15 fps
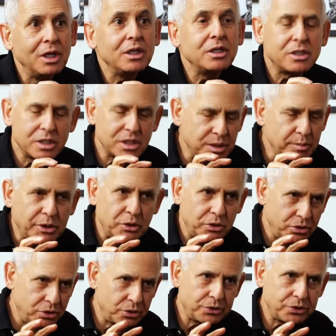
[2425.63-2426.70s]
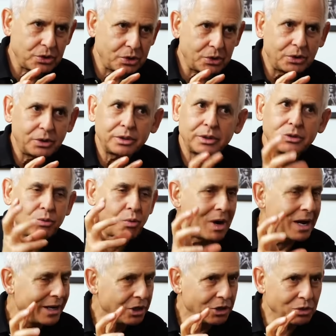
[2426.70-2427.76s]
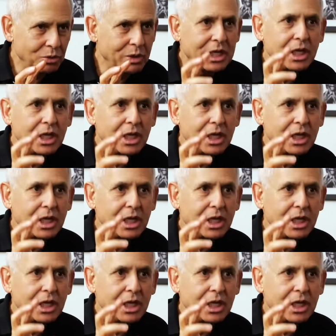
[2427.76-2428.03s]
is the spiritual circle. It's why are you